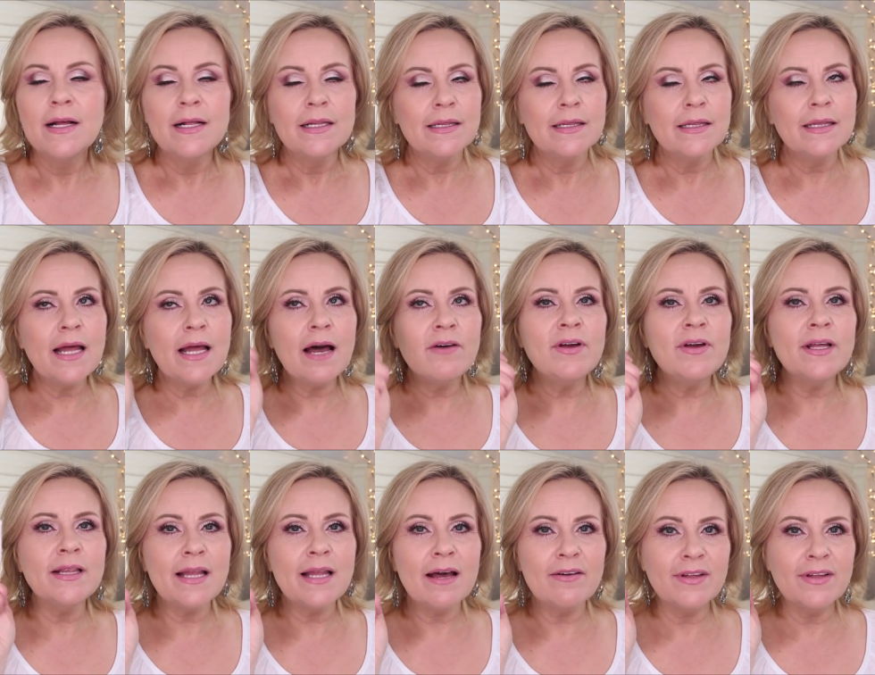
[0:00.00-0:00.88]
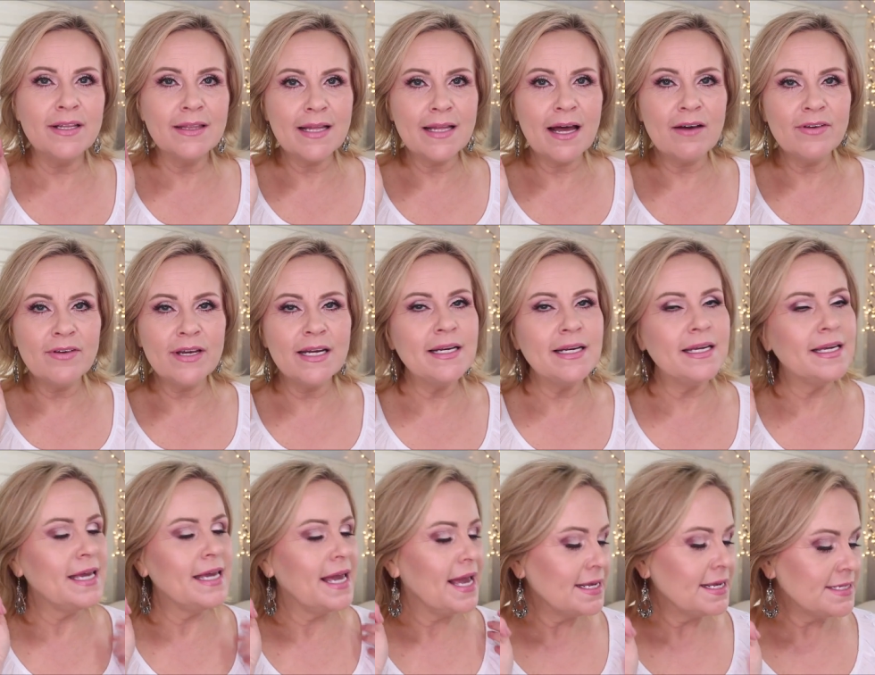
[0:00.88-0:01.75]
Love it, love it, love it.
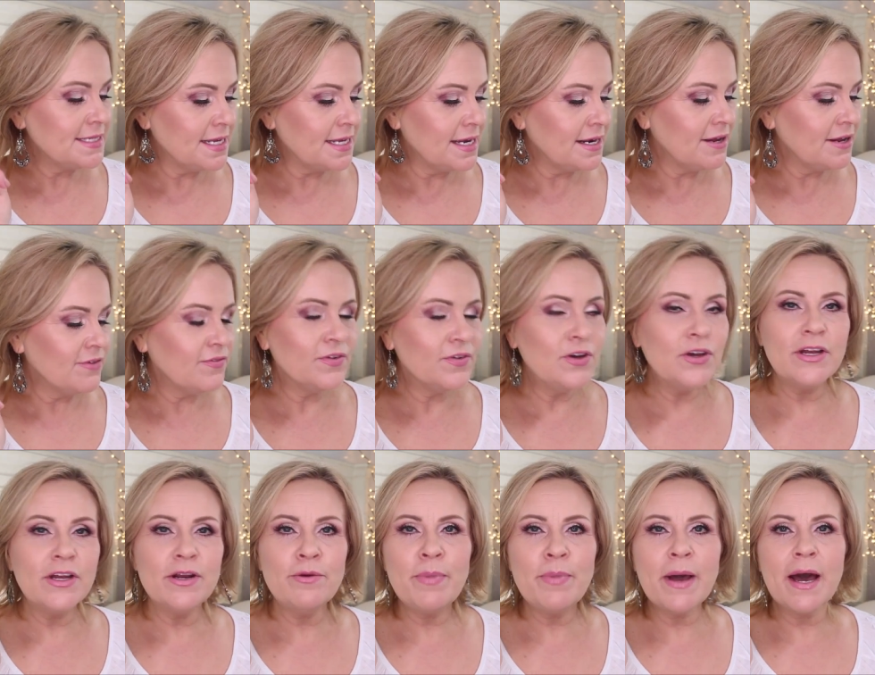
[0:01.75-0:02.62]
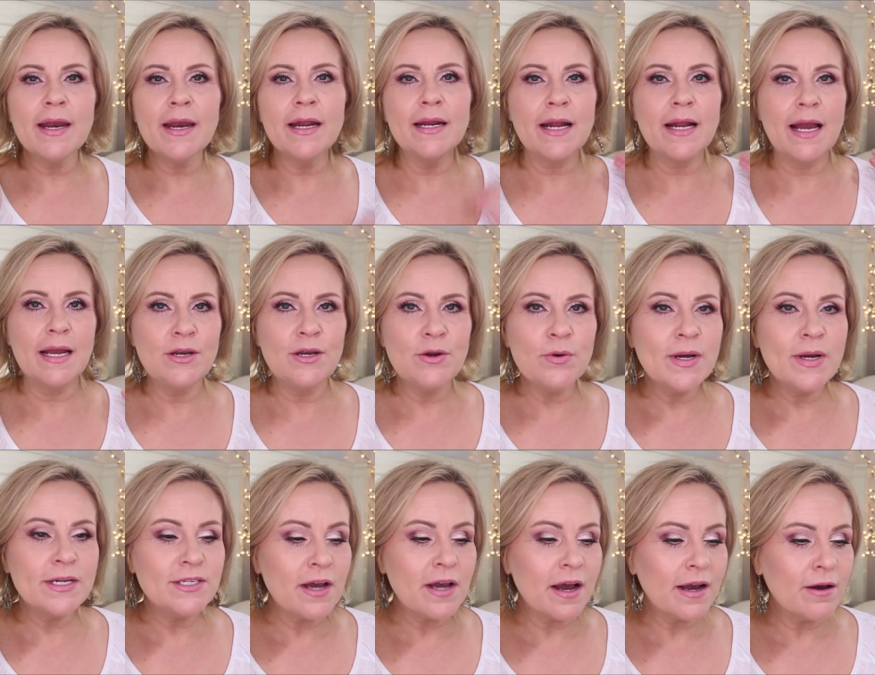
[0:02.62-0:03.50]
Can't say enough good about it. I know I
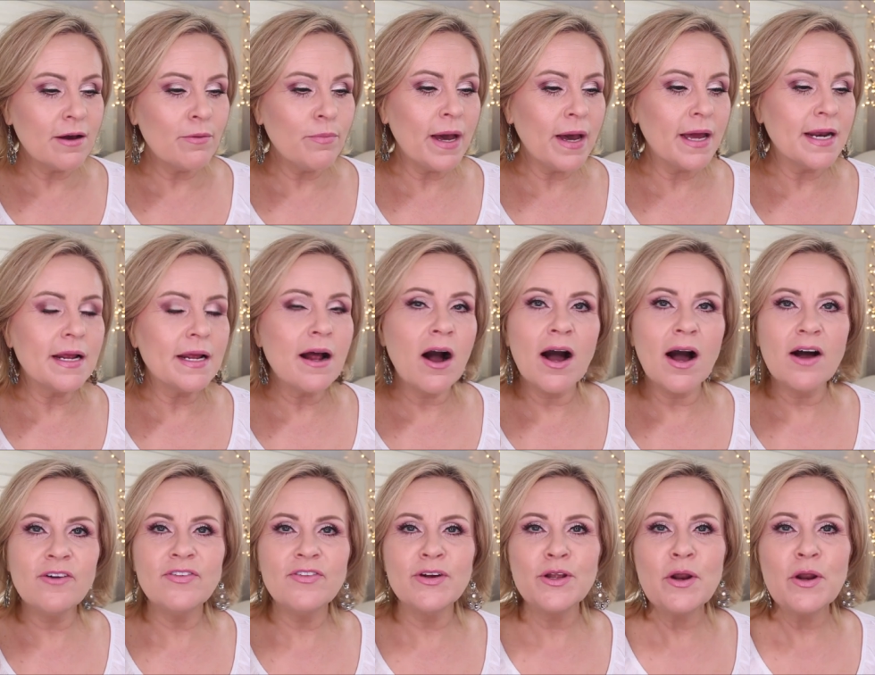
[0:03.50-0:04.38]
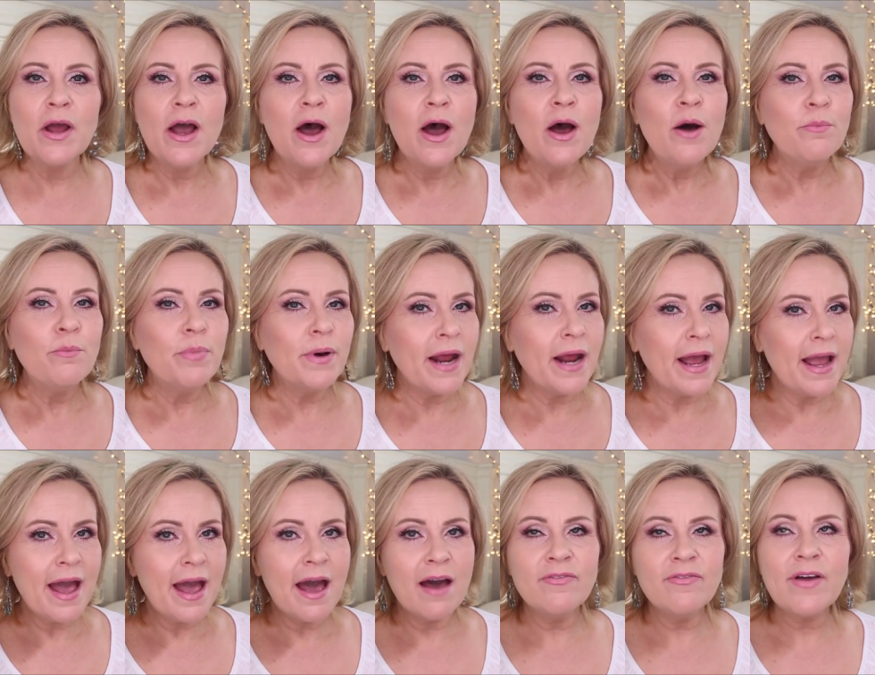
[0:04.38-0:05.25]
talk about it often, but I
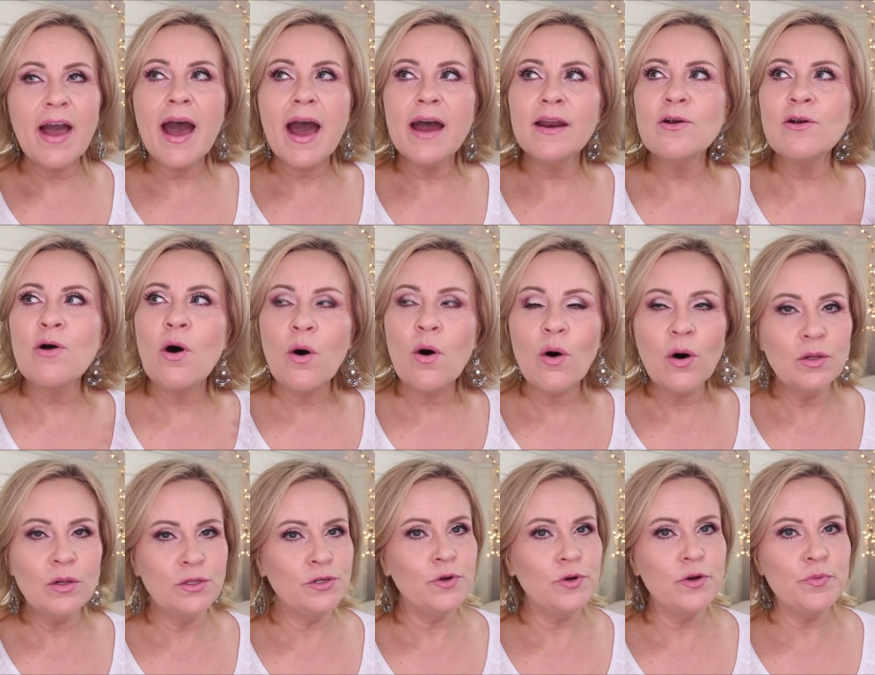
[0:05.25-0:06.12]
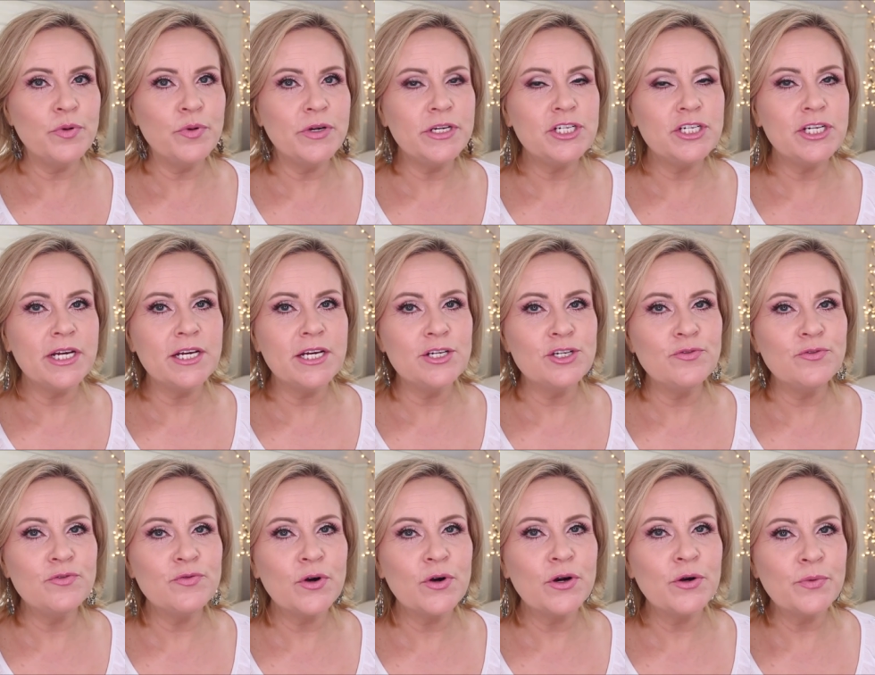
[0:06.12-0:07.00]
have had a whole new appreciation
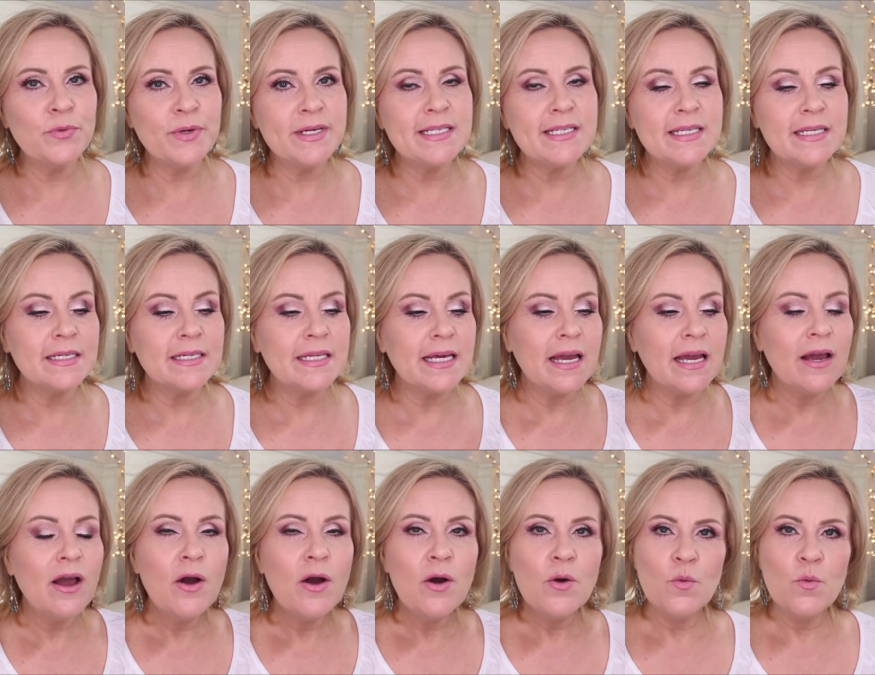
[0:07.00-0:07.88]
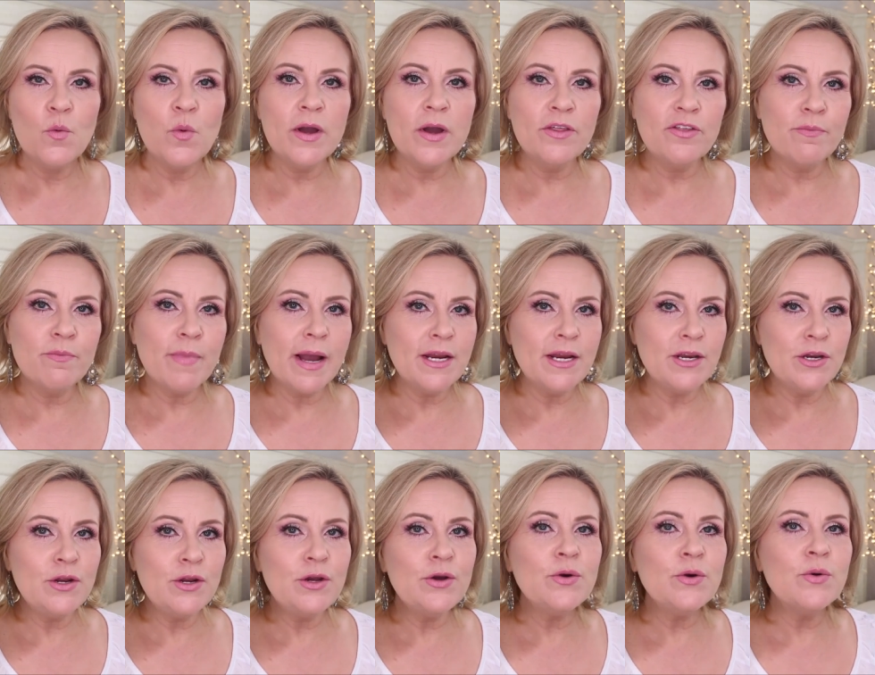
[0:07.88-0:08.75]
for it recently with my
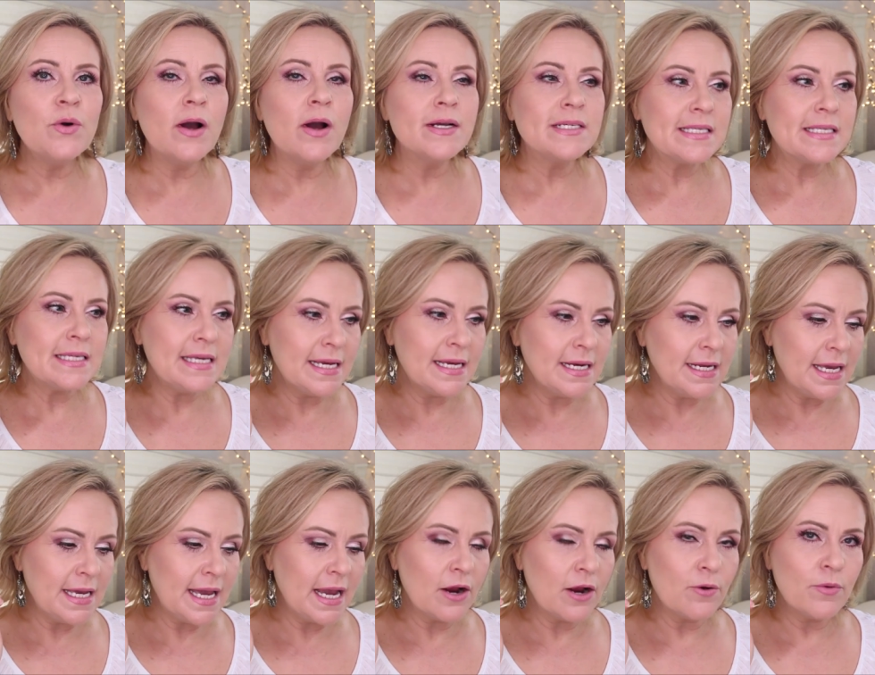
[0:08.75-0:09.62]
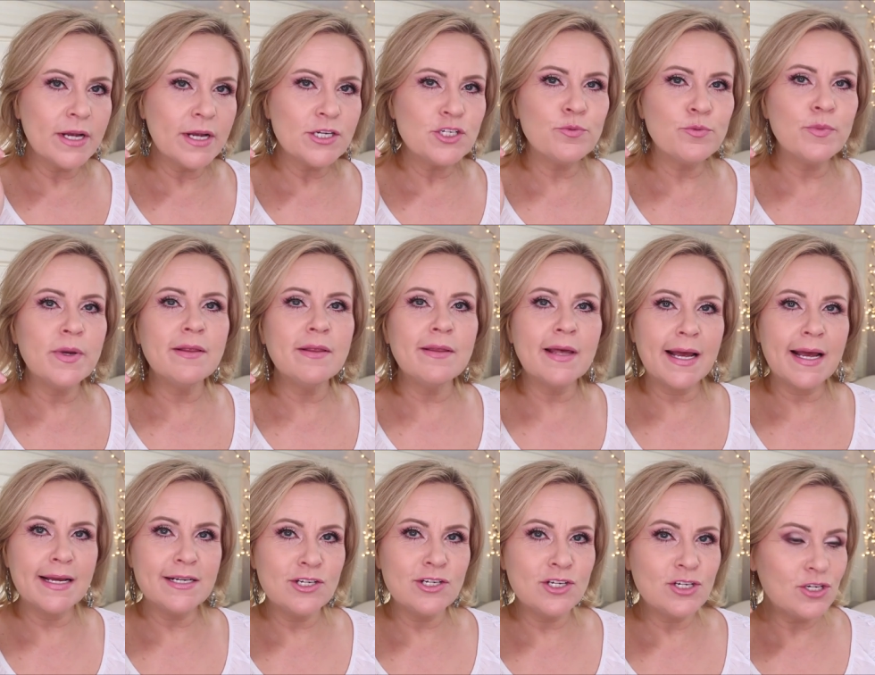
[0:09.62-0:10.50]
new skincare regimen that
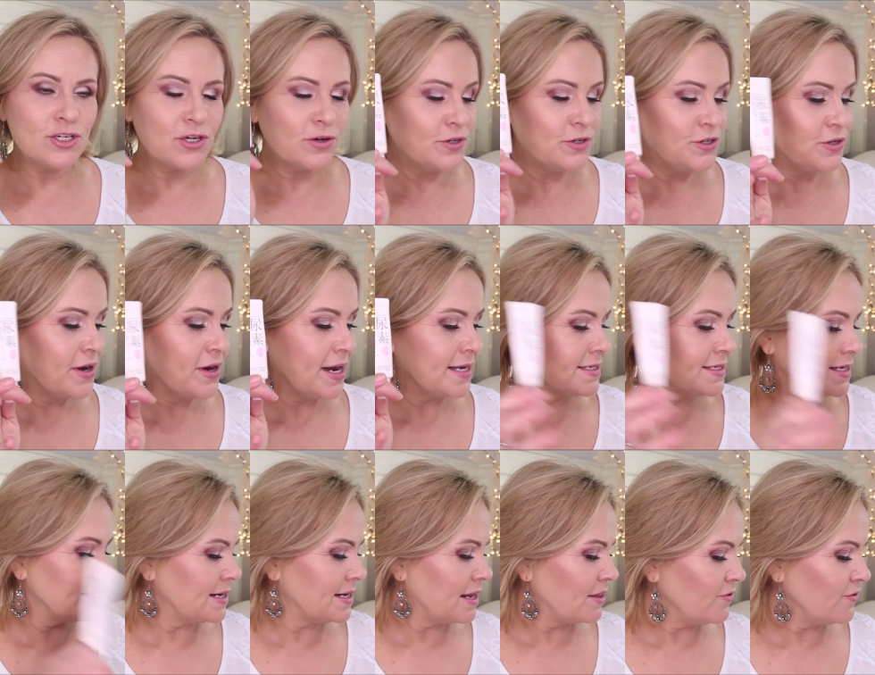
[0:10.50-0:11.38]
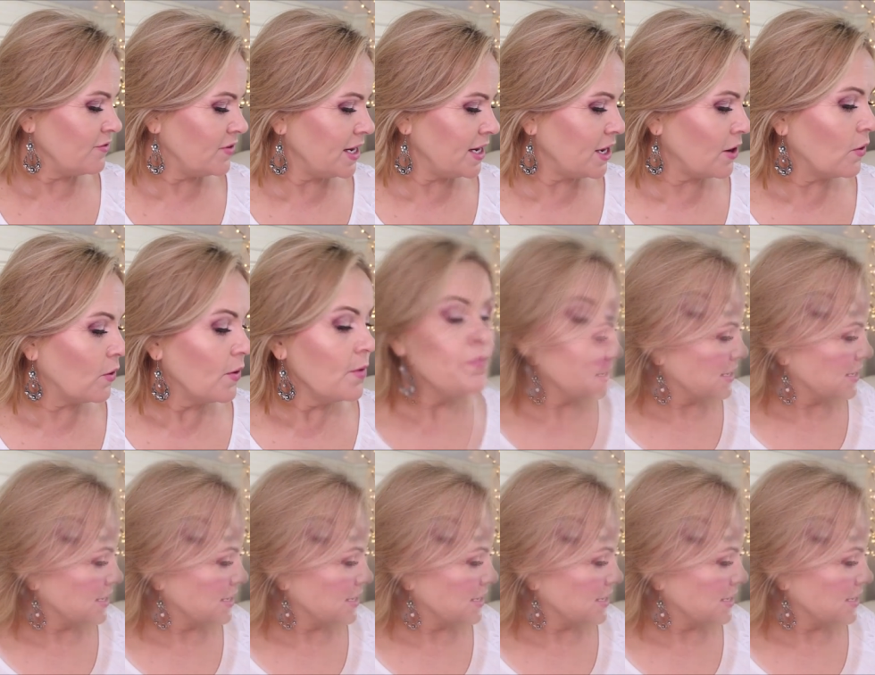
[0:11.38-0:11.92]
I just showed you guys in another video.